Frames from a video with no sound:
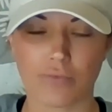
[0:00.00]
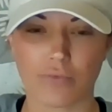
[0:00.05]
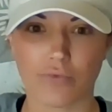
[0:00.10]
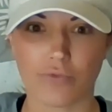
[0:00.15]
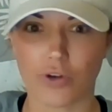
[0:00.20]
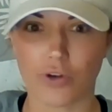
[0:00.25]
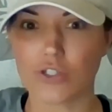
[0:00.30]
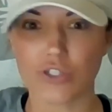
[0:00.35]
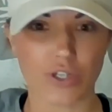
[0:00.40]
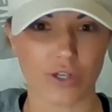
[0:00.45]

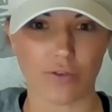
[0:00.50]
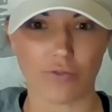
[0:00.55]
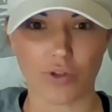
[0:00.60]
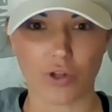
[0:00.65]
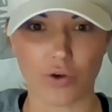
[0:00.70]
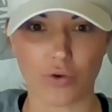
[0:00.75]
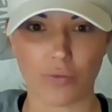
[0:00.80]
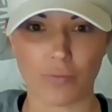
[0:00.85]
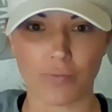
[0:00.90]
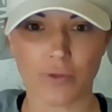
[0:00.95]
version of
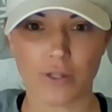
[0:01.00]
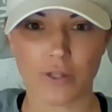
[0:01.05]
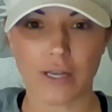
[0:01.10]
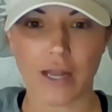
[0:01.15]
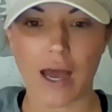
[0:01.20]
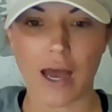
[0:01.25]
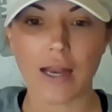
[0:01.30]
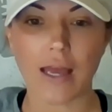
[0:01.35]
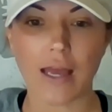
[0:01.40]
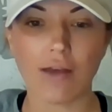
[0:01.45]
you,
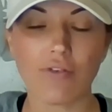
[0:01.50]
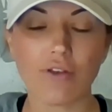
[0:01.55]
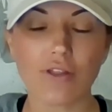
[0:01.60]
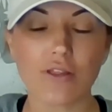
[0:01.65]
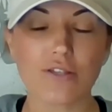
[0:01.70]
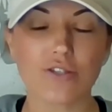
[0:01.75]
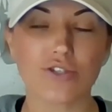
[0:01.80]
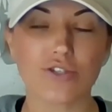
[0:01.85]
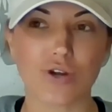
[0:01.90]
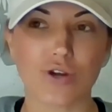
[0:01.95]
not having
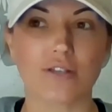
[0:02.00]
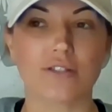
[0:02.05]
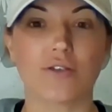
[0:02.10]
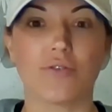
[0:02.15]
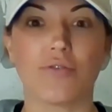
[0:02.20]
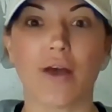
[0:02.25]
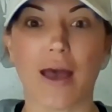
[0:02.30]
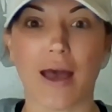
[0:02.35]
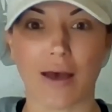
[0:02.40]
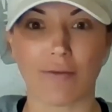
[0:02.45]
the stress
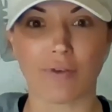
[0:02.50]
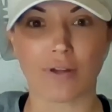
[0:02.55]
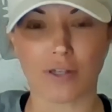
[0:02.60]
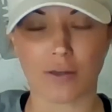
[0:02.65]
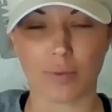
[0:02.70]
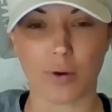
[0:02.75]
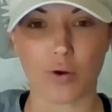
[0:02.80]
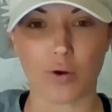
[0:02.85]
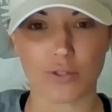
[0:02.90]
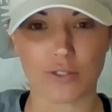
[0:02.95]
of having to
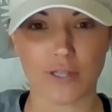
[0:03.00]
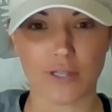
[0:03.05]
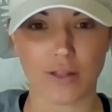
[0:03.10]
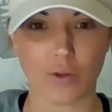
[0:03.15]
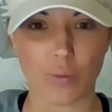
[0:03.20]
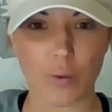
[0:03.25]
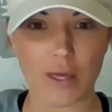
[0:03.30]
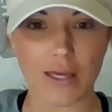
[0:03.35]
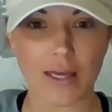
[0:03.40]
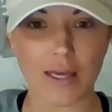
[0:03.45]
post on
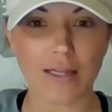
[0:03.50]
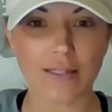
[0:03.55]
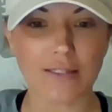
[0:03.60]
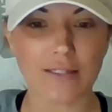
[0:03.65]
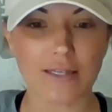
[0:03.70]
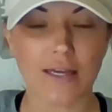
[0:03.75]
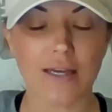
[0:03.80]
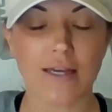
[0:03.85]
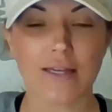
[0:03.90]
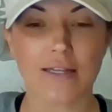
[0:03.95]
the
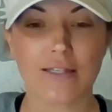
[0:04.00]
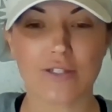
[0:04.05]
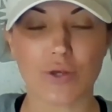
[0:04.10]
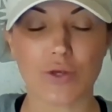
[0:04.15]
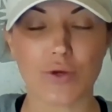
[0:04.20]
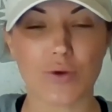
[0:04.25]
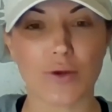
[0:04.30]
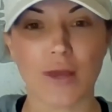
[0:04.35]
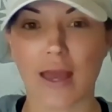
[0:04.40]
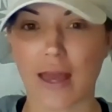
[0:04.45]
weekends. So
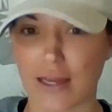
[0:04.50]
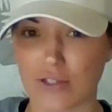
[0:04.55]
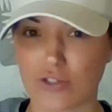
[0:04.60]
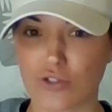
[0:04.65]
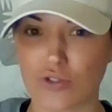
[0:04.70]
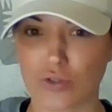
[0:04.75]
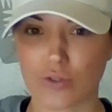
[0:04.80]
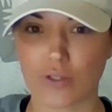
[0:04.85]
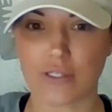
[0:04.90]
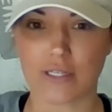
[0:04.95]
you can
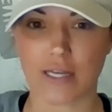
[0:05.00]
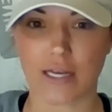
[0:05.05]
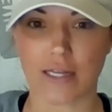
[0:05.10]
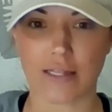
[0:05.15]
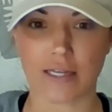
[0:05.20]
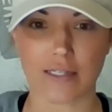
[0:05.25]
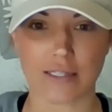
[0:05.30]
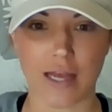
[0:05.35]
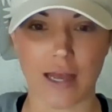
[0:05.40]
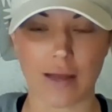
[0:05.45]
truly take
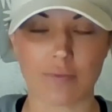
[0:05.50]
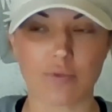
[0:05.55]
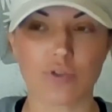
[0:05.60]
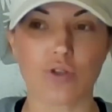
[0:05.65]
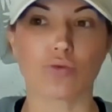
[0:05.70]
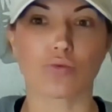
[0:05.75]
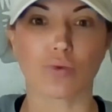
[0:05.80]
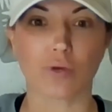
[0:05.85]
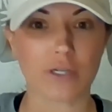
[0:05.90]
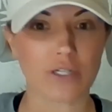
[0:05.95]
that time
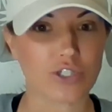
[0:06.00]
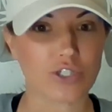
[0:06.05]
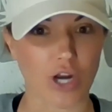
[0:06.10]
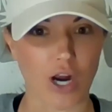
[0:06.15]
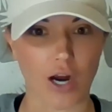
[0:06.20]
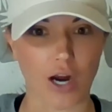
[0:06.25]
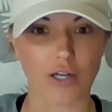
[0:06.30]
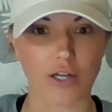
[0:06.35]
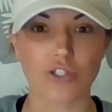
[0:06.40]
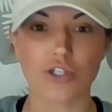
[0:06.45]
to
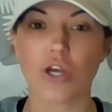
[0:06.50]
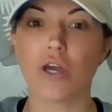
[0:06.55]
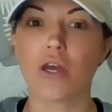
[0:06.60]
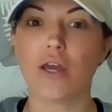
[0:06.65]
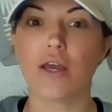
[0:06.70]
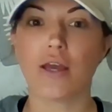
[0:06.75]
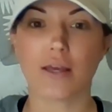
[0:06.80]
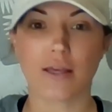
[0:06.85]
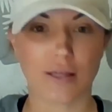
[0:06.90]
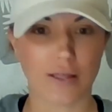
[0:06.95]
recharge,
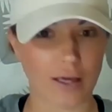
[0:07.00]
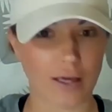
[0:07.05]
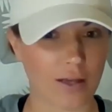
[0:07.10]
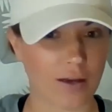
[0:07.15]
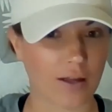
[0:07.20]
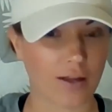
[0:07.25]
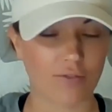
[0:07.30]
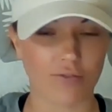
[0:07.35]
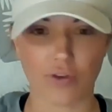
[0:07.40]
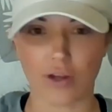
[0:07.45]

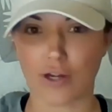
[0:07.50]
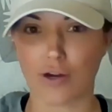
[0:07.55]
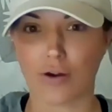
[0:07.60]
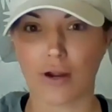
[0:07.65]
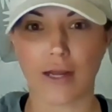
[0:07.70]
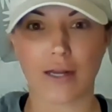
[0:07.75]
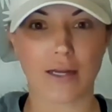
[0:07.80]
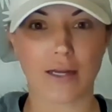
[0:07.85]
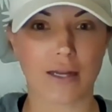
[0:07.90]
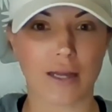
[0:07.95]
get
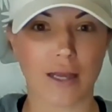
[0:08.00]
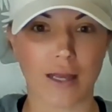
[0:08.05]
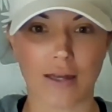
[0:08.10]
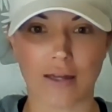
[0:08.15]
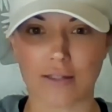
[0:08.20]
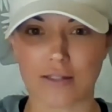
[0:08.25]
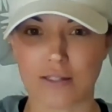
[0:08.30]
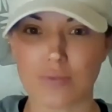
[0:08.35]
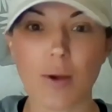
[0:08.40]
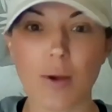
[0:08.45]
invigorated and
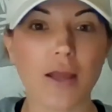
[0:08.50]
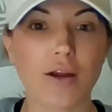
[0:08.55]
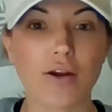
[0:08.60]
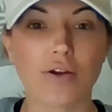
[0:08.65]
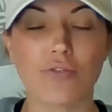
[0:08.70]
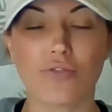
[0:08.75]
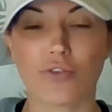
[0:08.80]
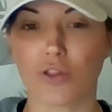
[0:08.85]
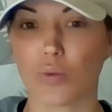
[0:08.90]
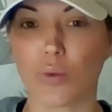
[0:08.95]

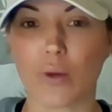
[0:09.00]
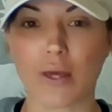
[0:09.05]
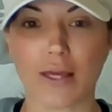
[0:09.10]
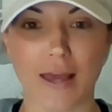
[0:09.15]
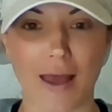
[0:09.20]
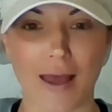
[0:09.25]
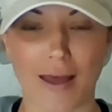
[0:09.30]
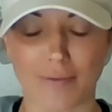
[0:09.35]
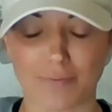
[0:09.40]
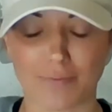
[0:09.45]
inspired for the week
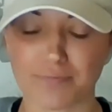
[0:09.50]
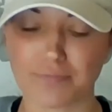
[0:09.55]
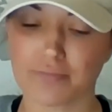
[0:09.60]
ahead.